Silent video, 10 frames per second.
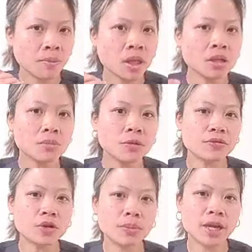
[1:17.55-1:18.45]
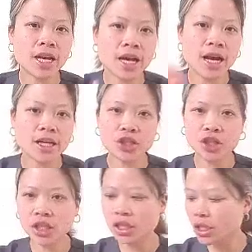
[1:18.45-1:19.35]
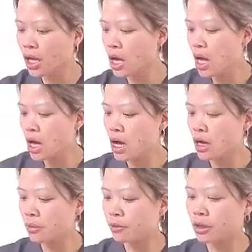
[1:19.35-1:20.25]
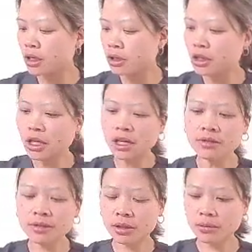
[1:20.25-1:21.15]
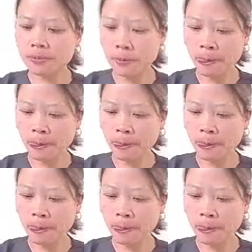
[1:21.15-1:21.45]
Gonna perform hand hygiene, put on gloves.